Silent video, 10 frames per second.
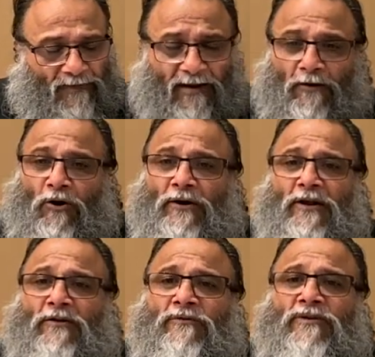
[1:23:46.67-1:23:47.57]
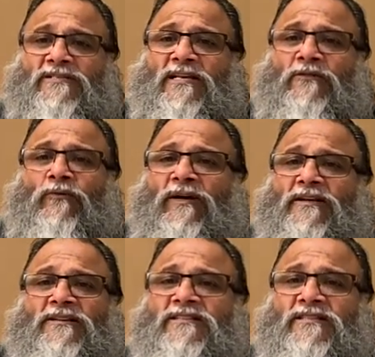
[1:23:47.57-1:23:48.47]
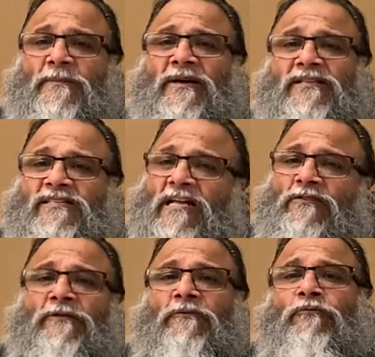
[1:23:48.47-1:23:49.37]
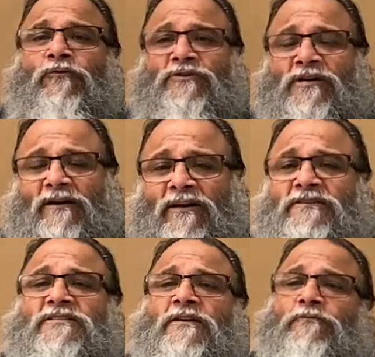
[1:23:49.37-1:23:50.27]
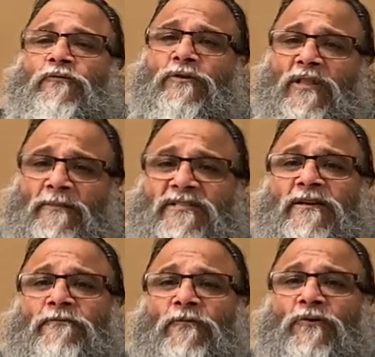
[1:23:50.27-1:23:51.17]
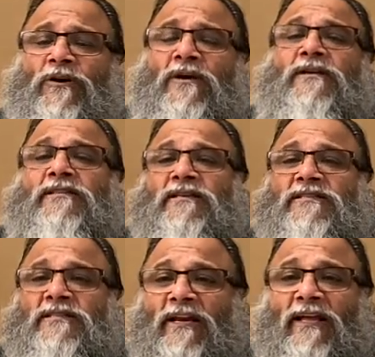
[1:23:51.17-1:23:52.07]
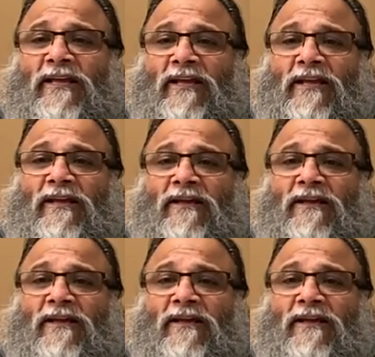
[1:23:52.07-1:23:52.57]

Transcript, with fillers: And according to the sattva, rajas, tamas, sattvic food, rajasic food, tamasic food, these three,